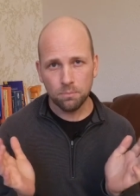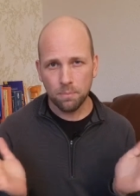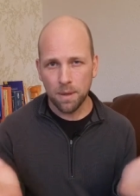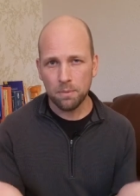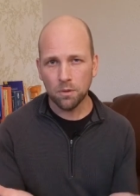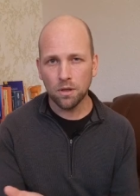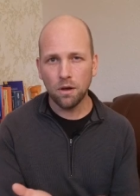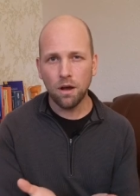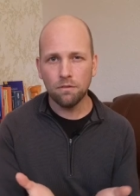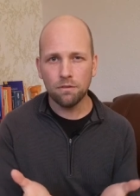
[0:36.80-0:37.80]
people
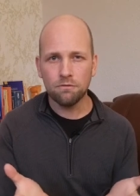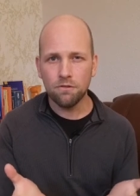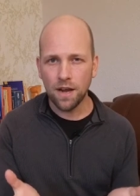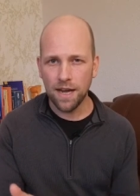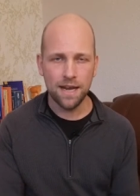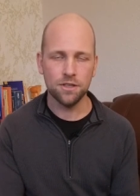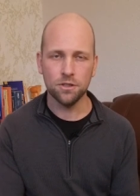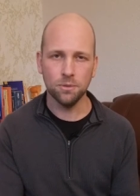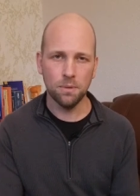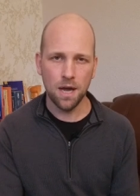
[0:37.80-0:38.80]
of a
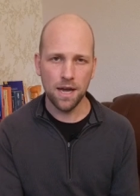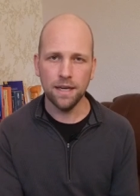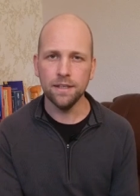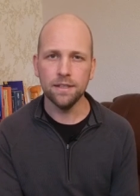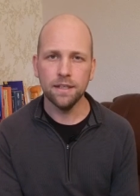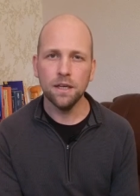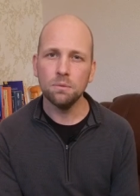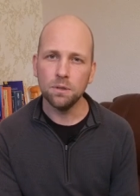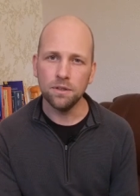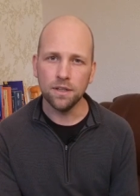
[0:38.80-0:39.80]
financial mind
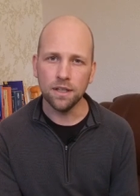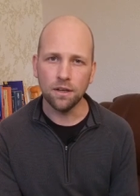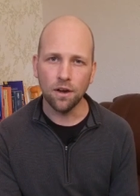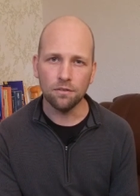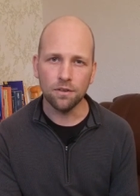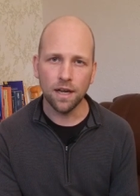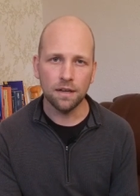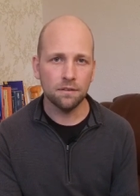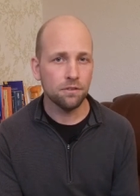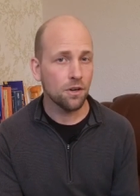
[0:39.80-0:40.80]
would think of.
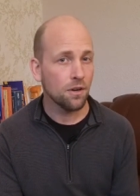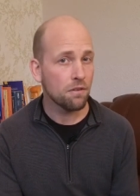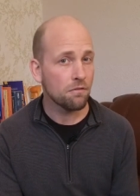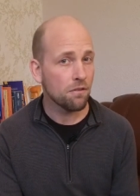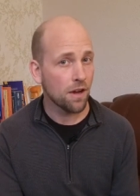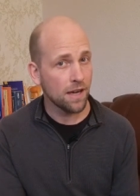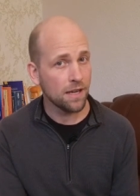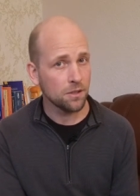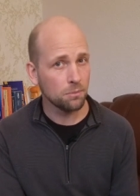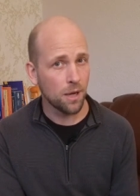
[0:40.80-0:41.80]
And if you don't have a
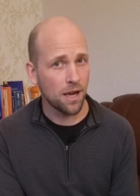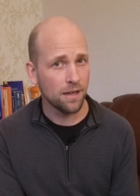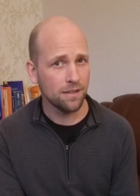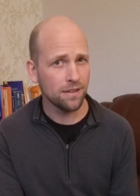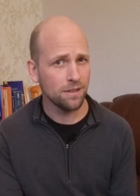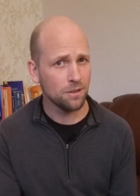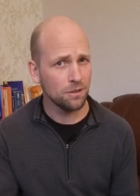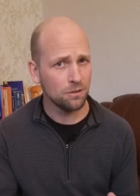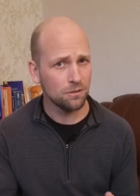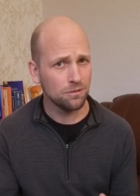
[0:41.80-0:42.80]
financial mind, then
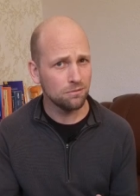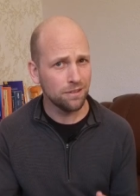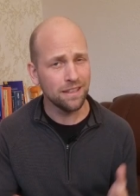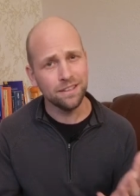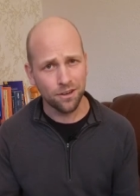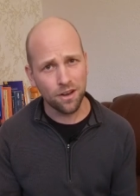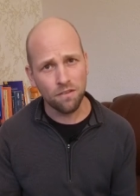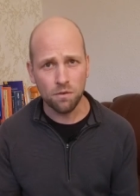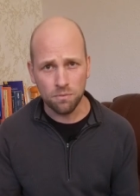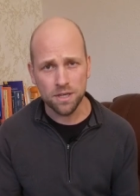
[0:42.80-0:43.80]
you really don't
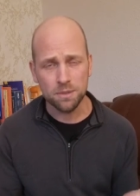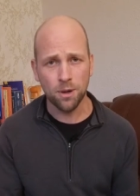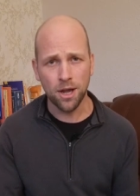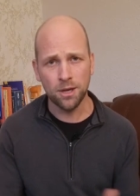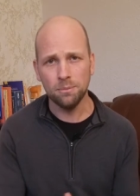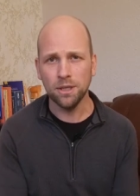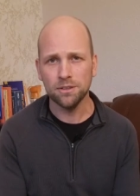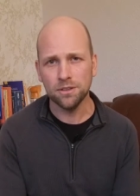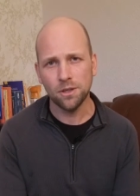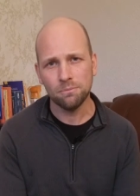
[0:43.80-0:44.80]
have a rich mind
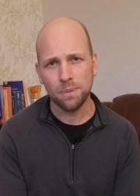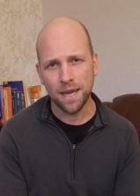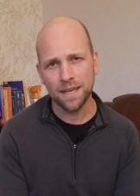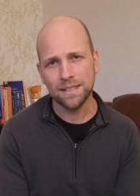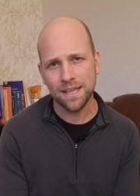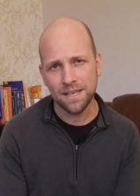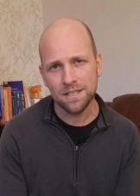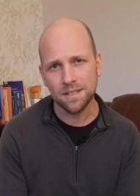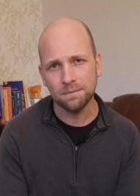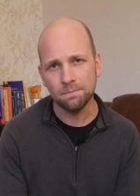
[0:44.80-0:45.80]
because you're not paying attention.